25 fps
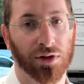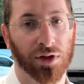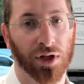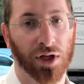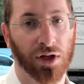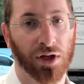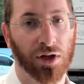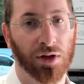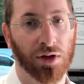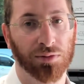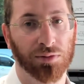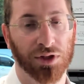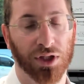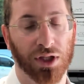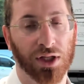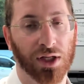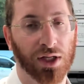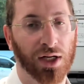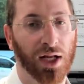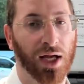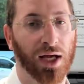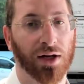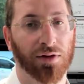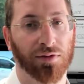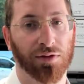that comes in
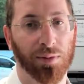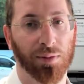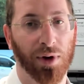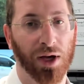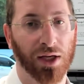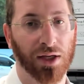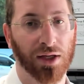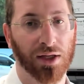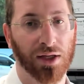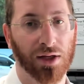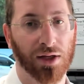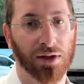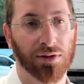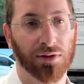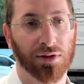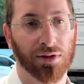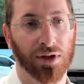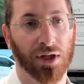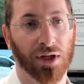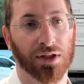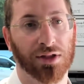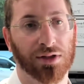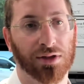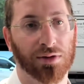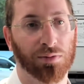and out of the bank account
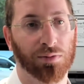gets